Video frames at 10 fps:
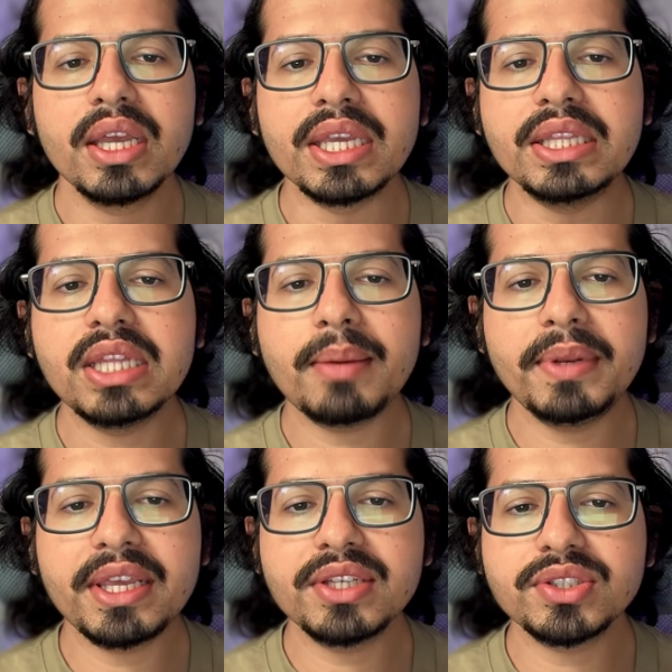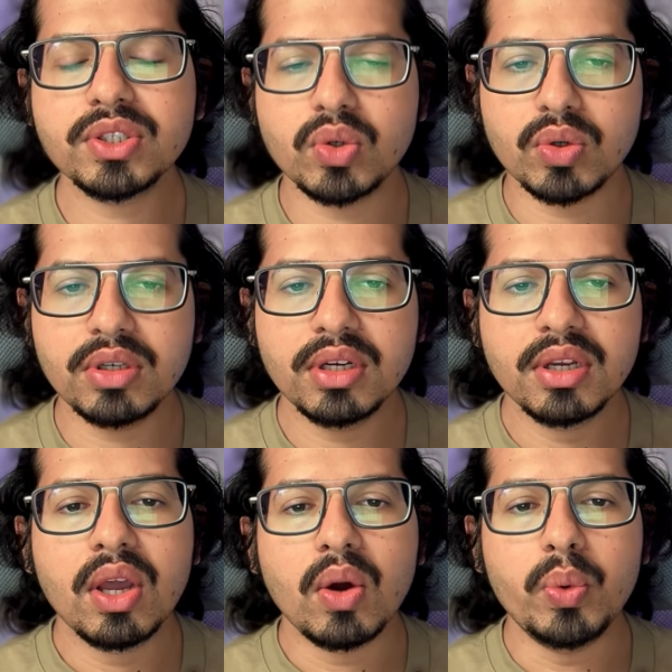In the application code,
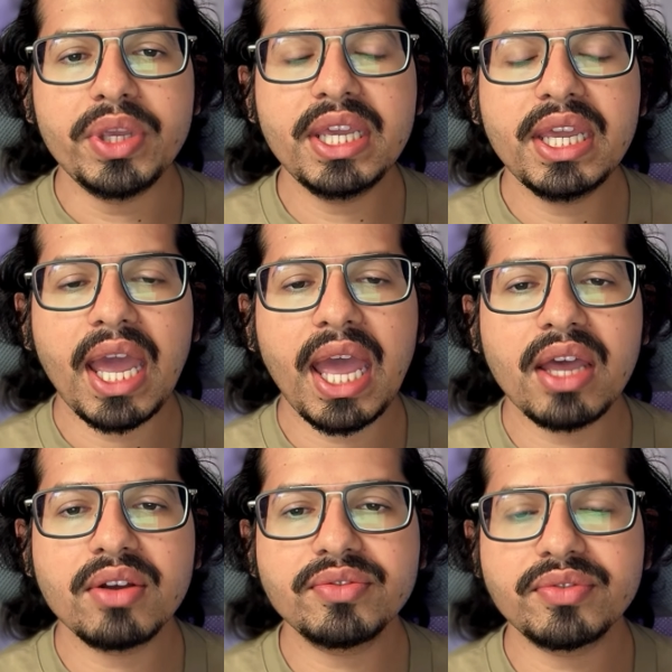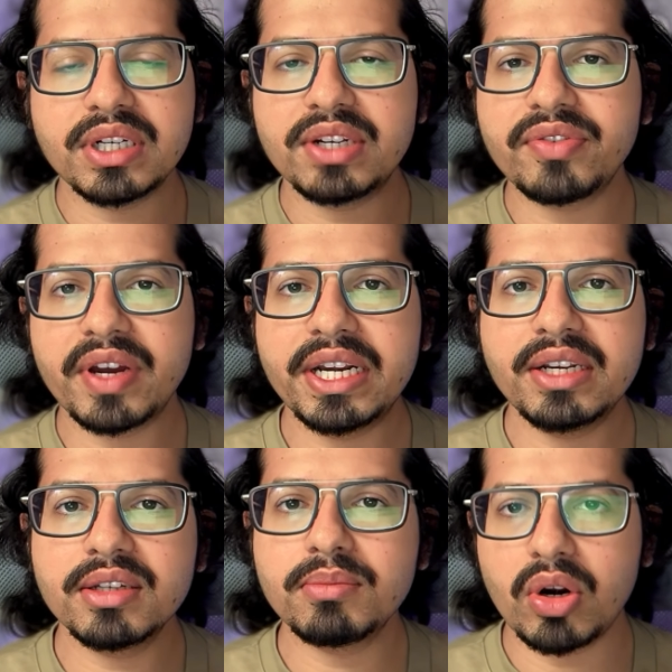we have
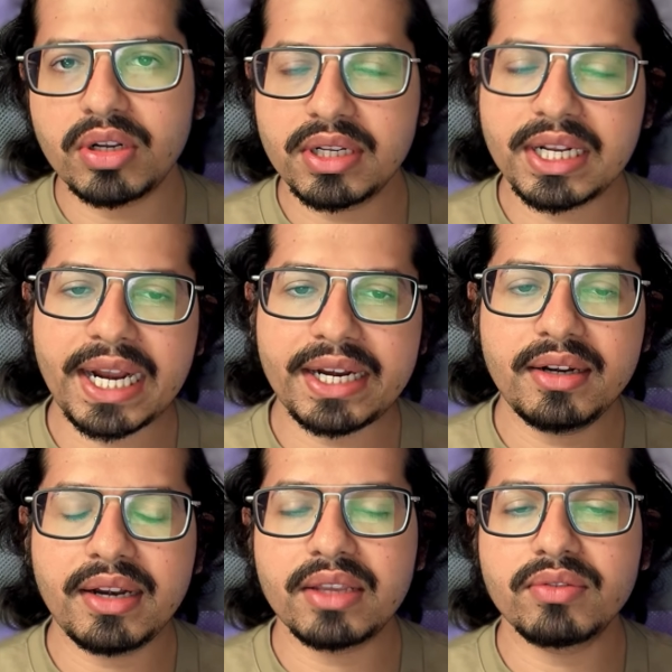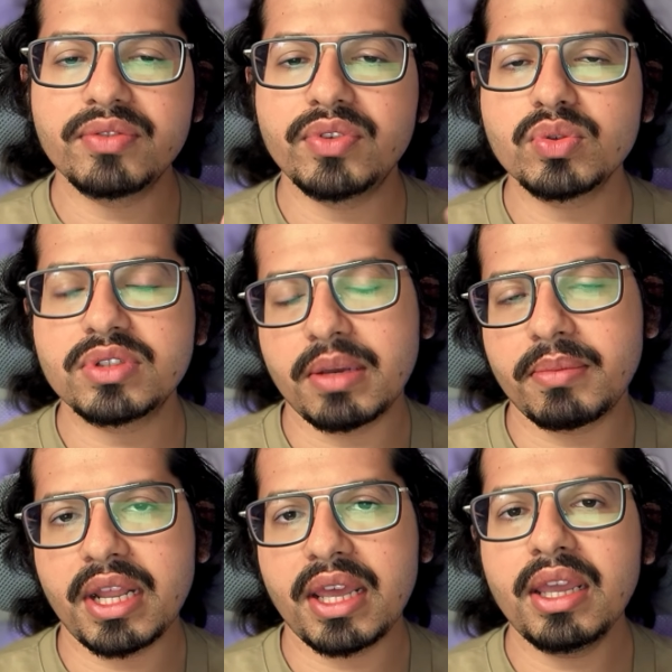defined the model client, like we've used
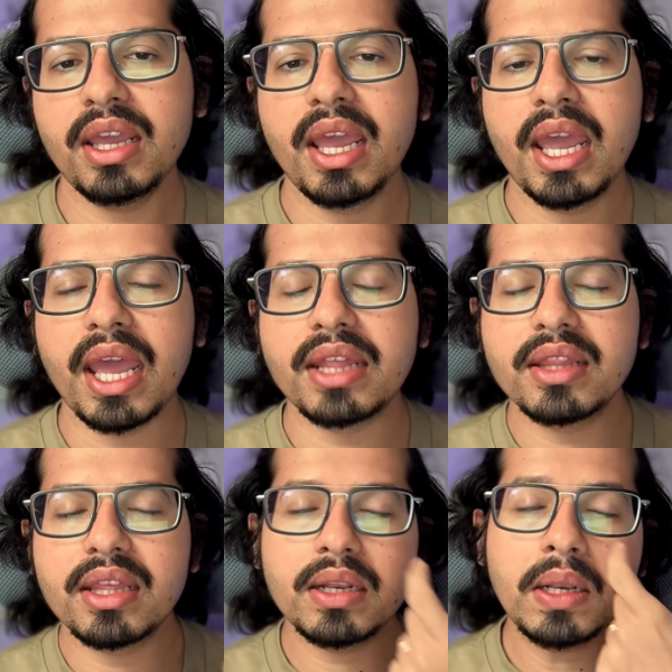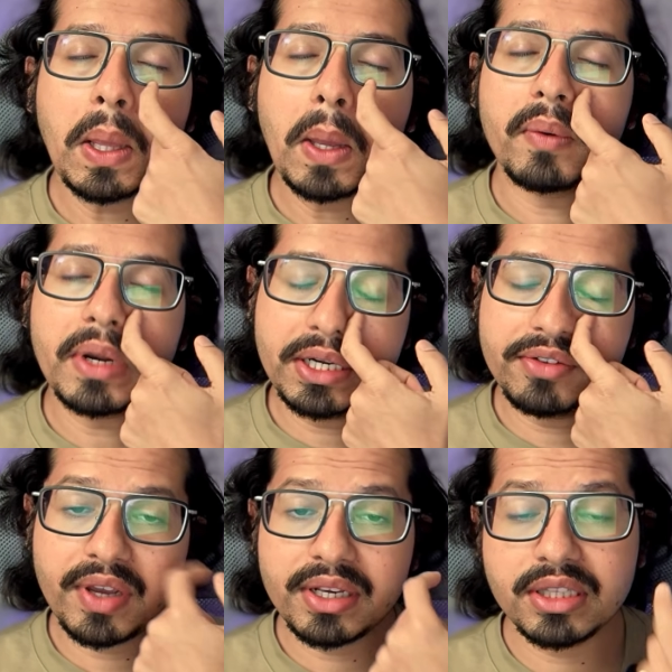Gemini, and then while
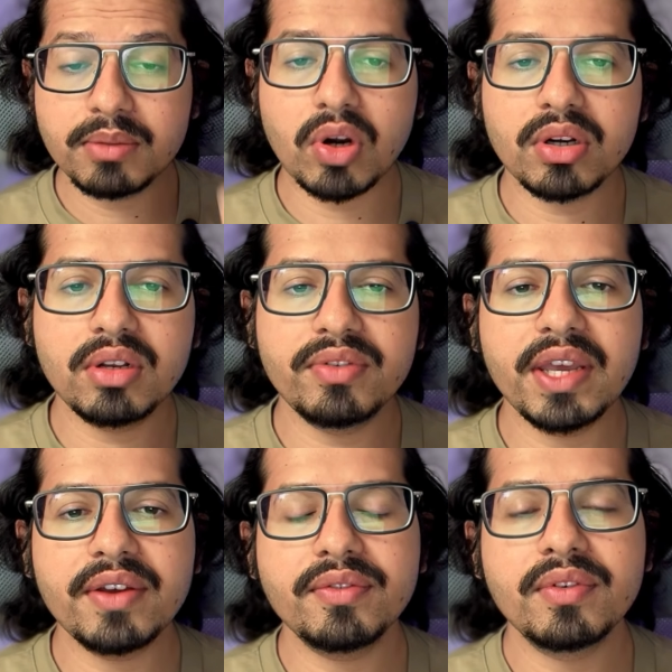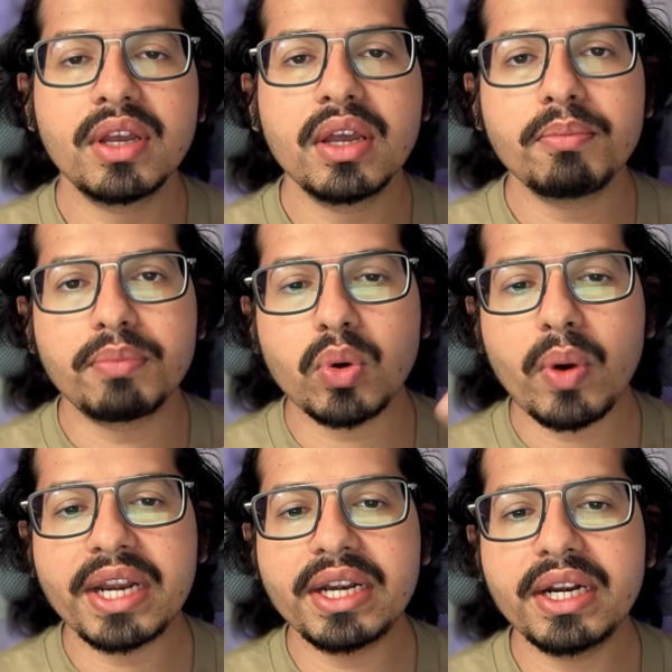defining the model, we have
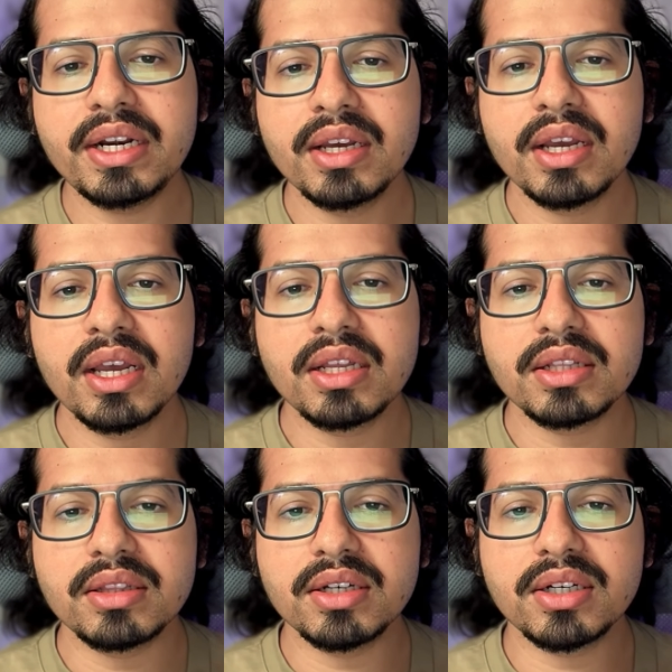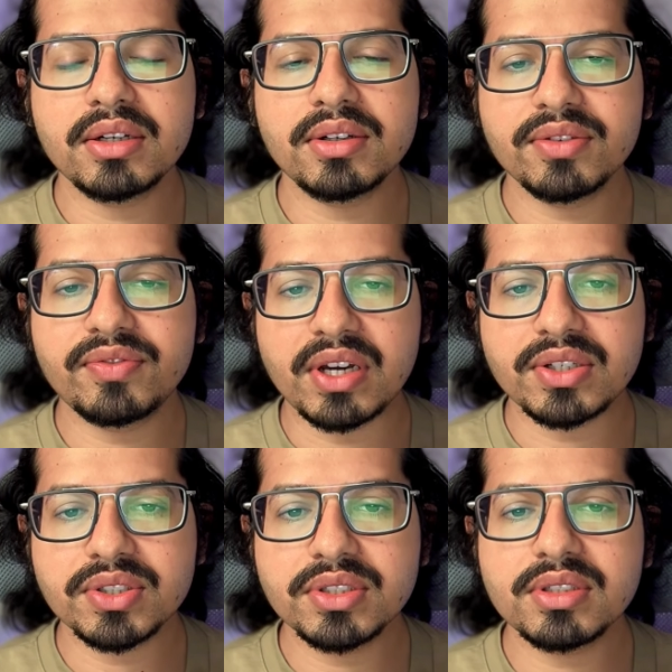provided the
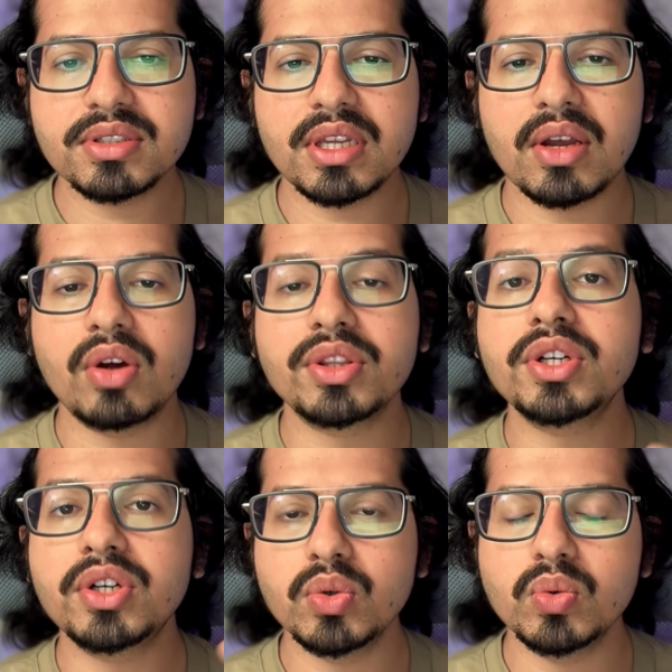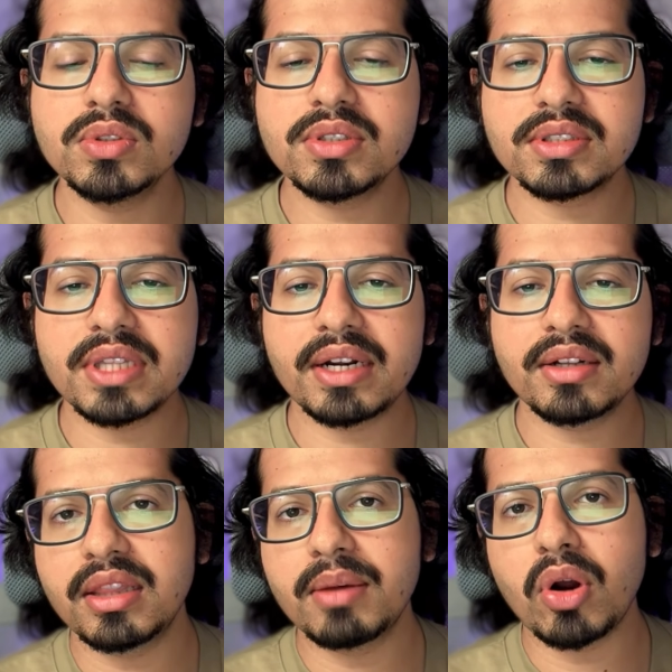functions or the tools that
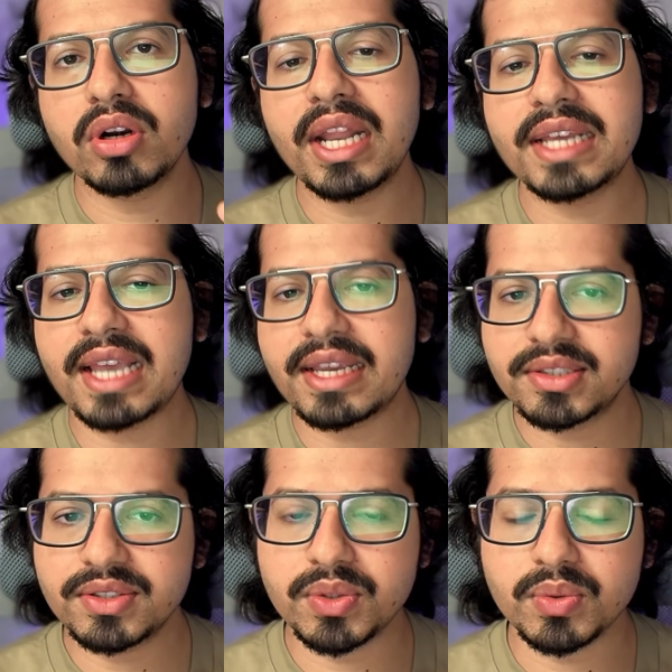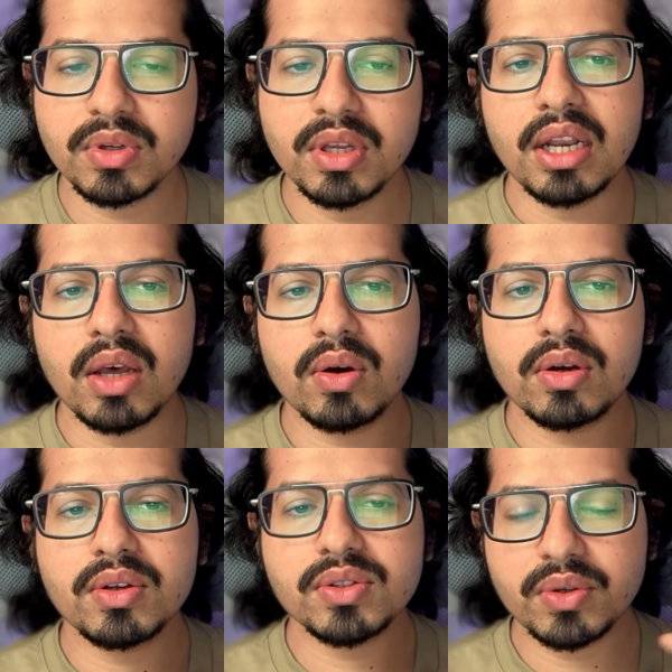the model has access to. Now,
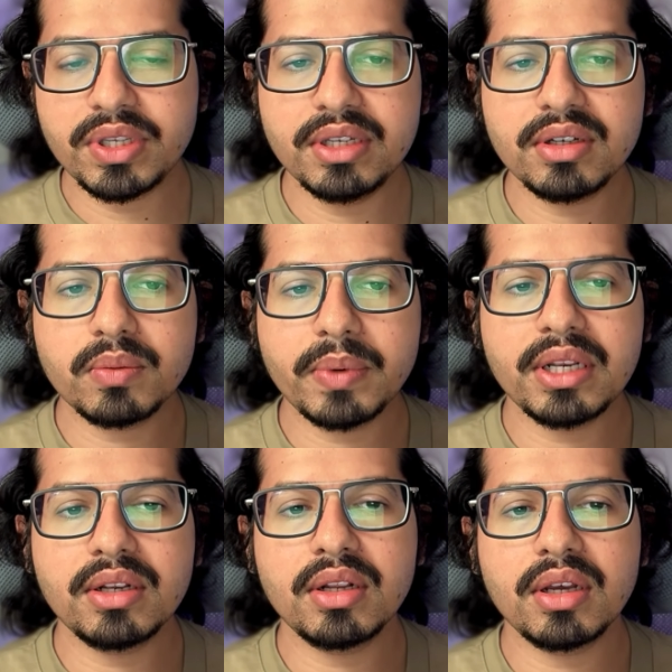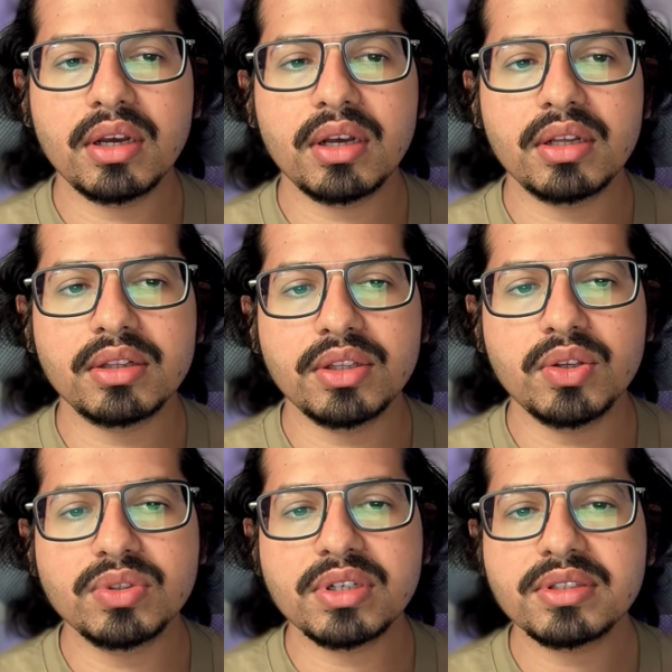so here when the
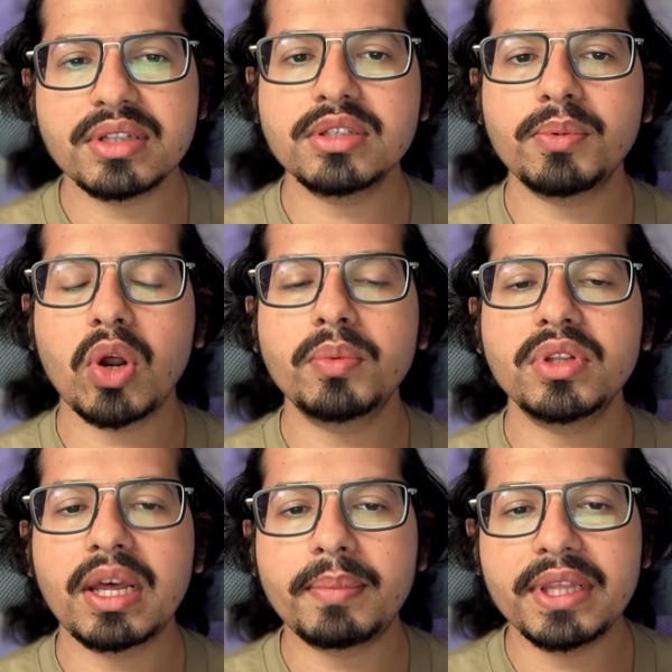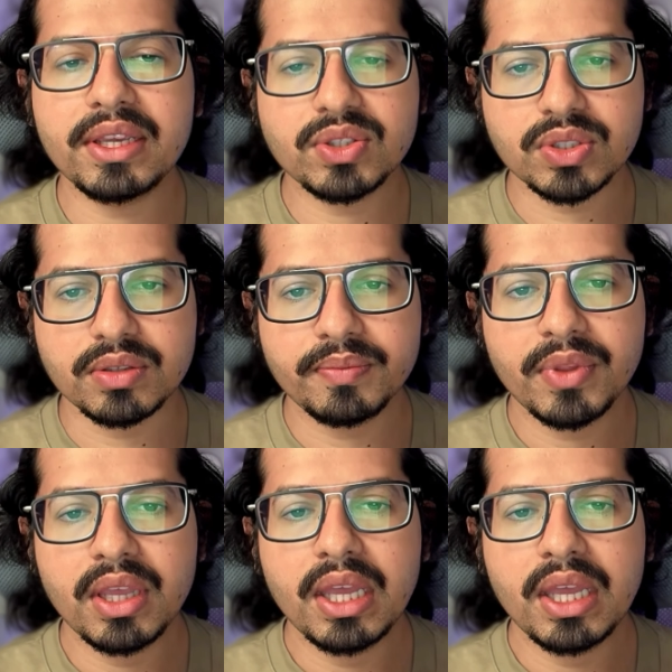user sends a prompt to the application